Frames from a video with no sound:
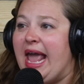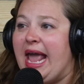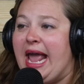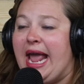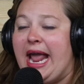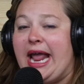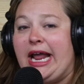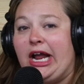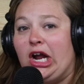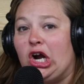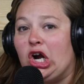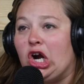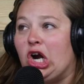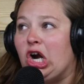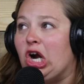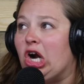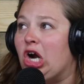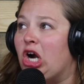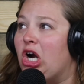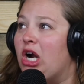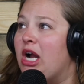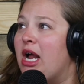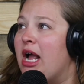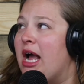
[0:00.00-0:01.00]

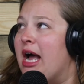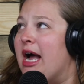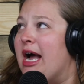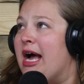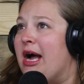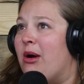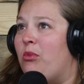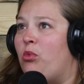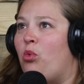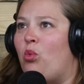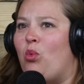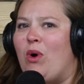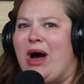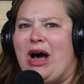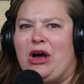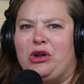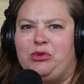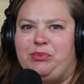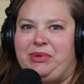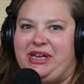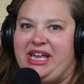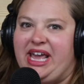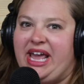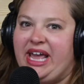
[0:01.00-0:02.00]
anger,
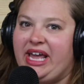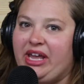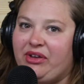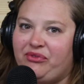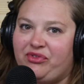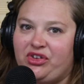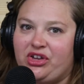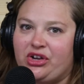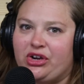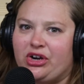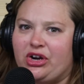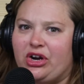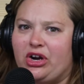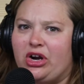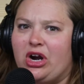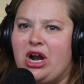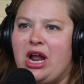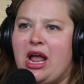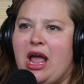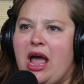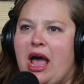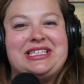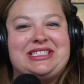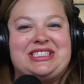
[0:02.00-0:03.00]
wild behavior.
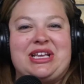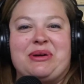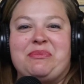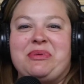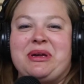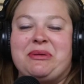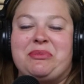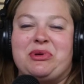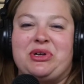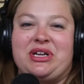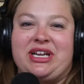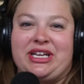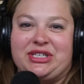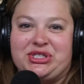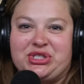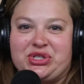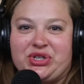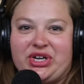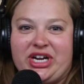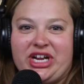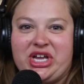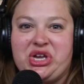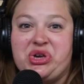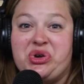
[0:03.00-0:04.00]
Some people in
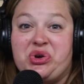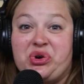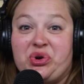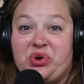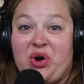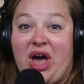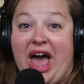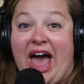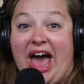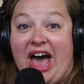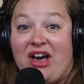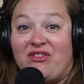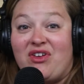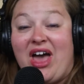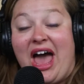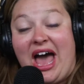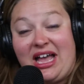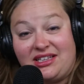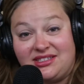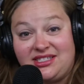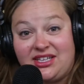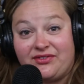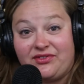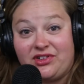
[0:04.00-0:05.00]
history who have
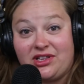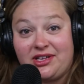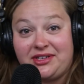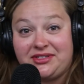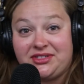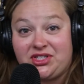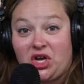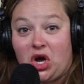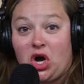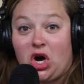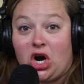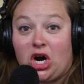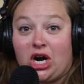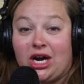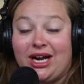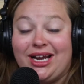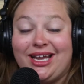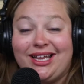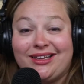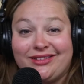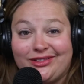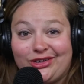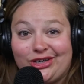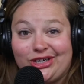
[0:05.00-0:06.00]
had syphilis are
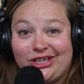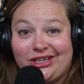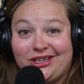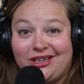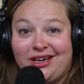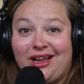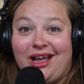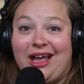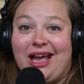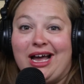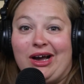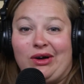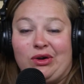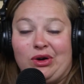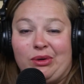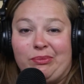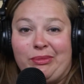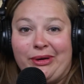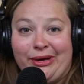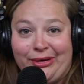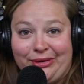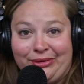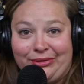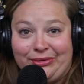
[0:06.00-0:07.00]
Hitler, Al
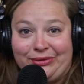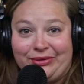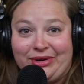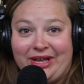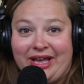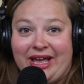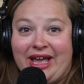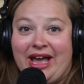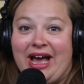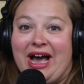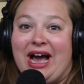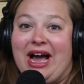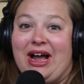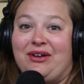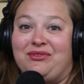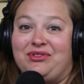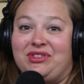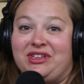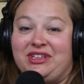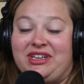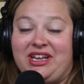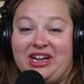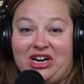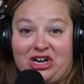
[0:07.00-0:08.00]
Capone,
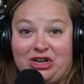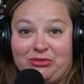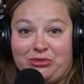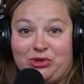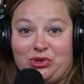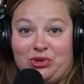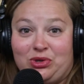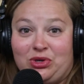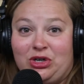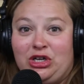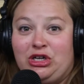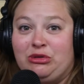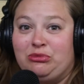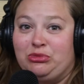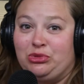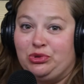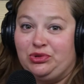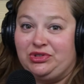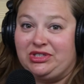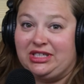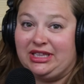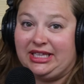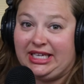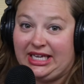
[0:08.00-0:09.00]
Ivan the Terrible,
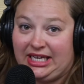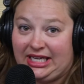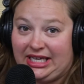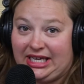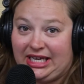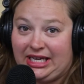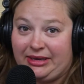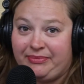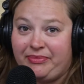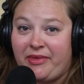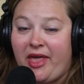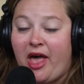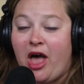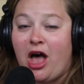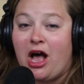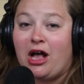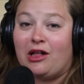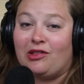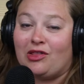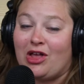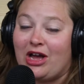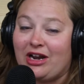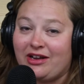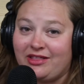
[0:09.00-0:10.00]
Mussolini.
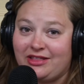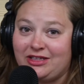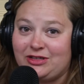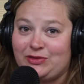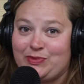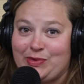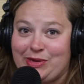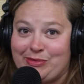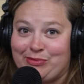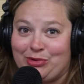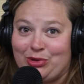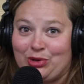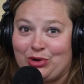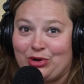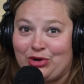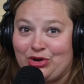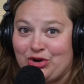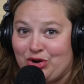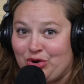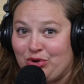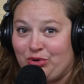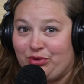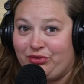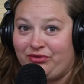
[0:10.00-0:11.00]
A lot of these people are
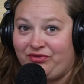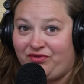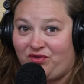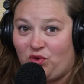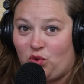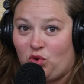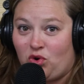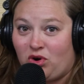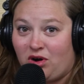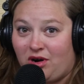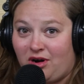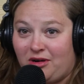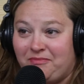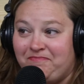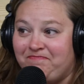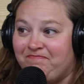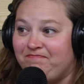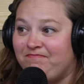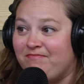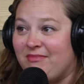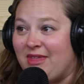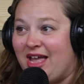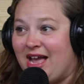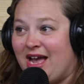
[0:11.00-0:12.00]
known for
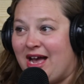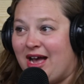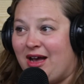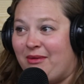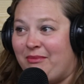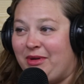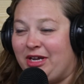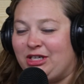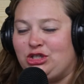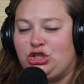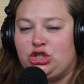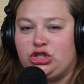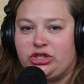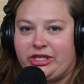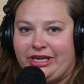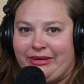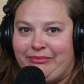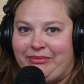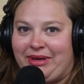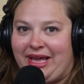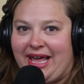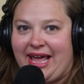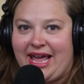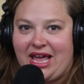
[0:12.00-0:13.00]

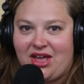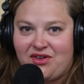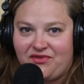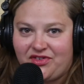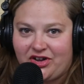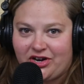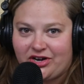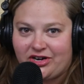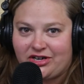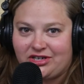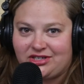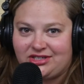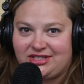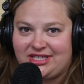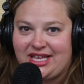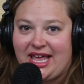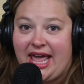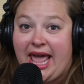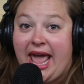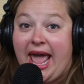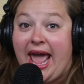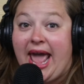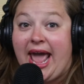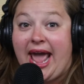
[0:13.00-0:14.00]
extreme behaviors,
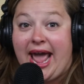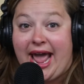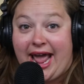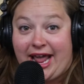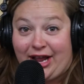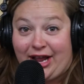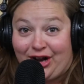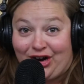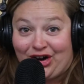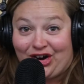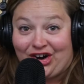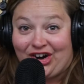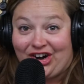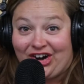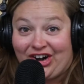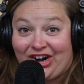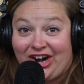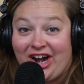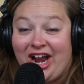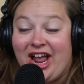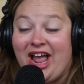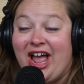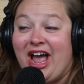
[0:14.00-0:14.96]
anger,